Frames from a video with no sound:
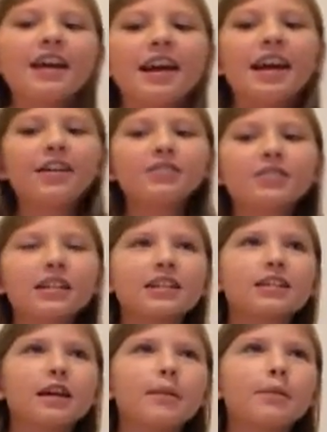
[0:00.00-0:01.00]
and I was like
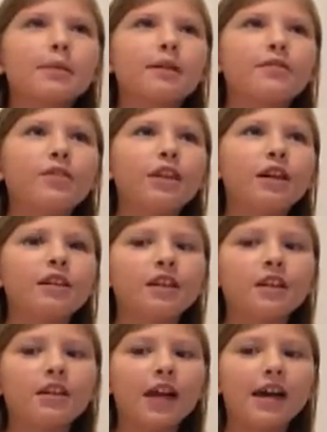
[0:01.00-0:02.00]
stomping my feet on
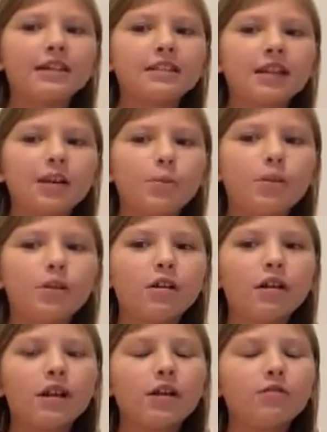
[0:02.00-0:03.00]
the glass table,
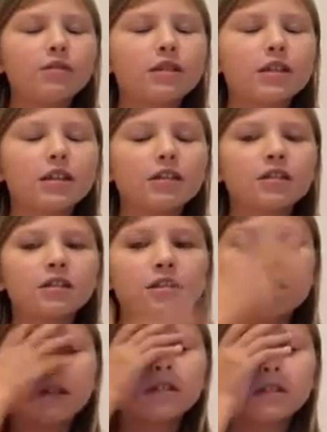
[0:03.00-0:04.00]
and I was like,
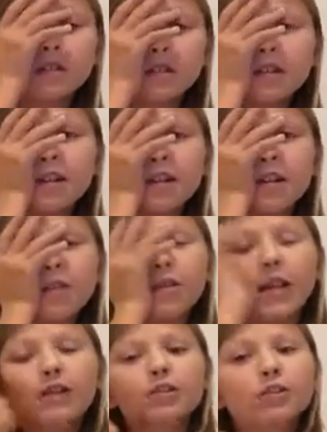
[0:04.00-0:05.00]

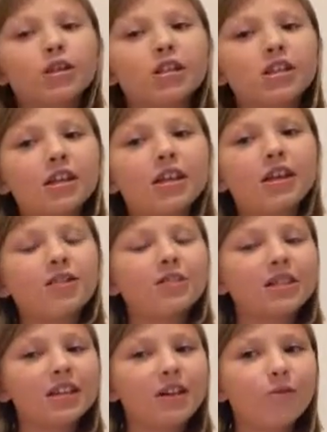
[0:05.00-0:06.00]
when I was watching it, I
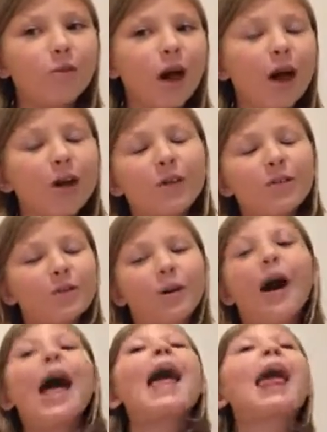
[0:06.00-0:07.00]
was like, why was